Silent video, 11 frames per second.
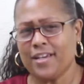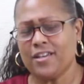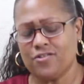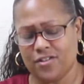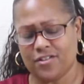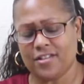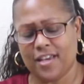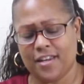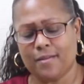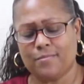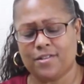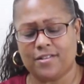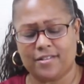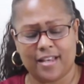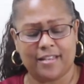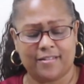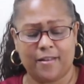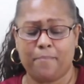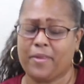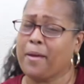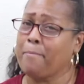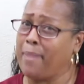can just get him to say
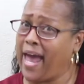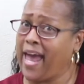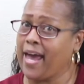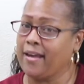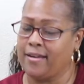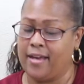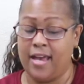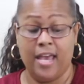something bad,